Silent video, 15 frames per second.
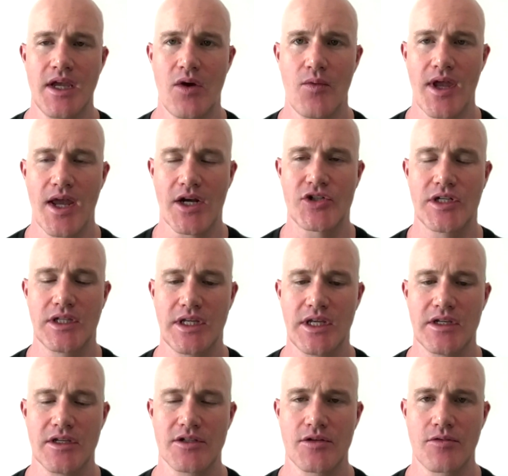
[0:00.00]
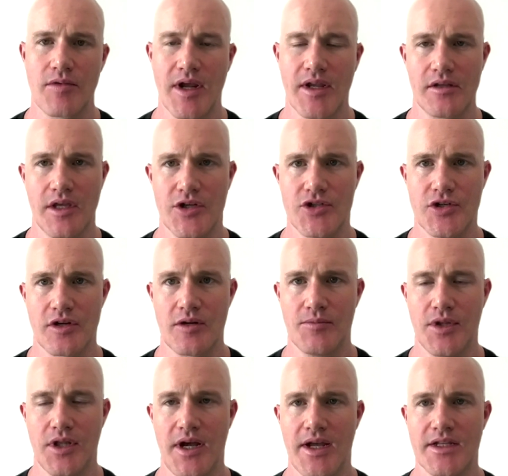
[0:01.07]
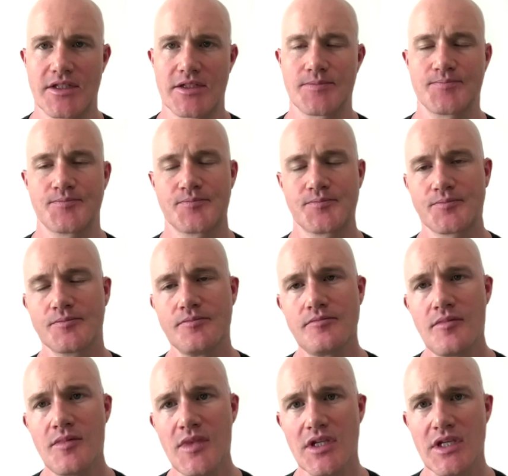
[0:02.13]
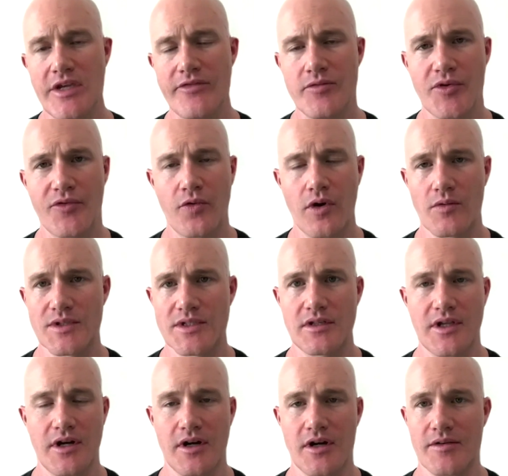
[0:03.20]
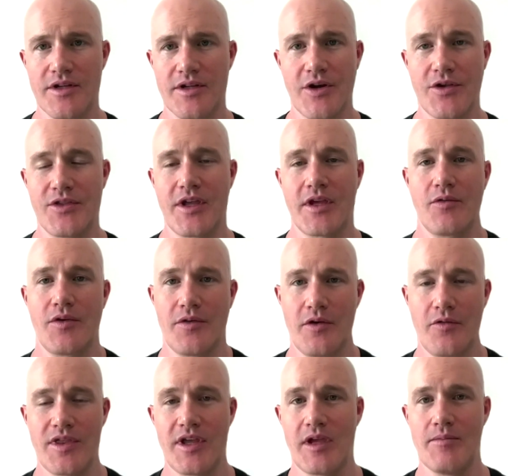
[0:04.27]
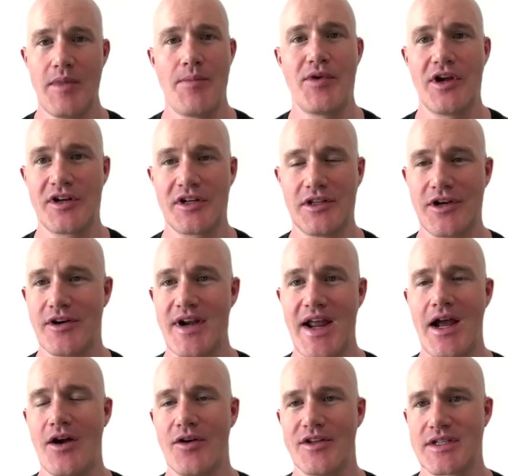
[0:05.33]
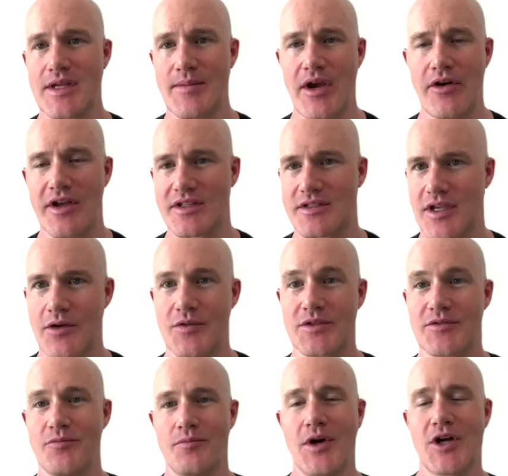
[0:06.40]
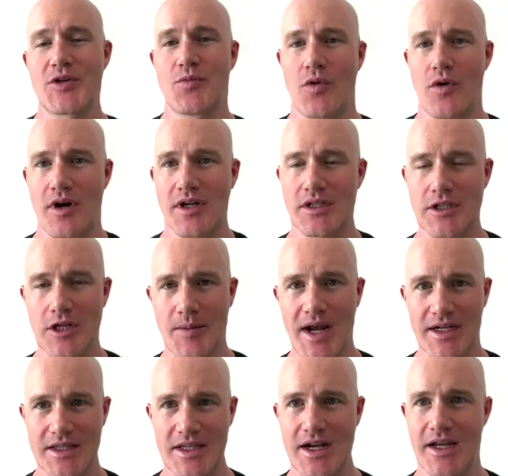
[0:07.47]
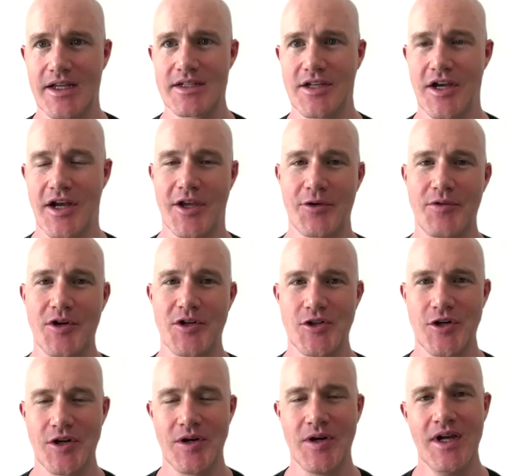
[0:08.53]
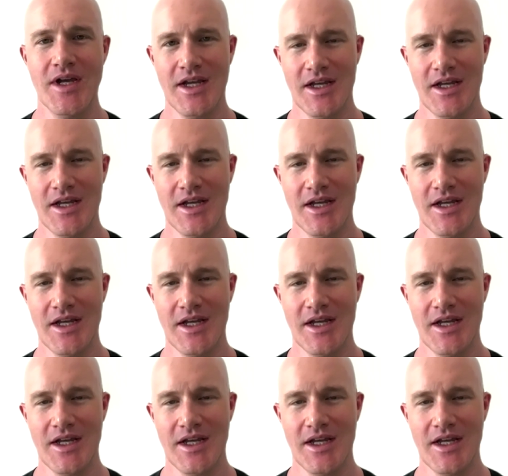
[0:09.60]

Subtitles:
And we actually leaned into regulation and compliance even before it was clear. You know, we think it might be unclear now in some areas. It was much more unclear back then, I can reassure you.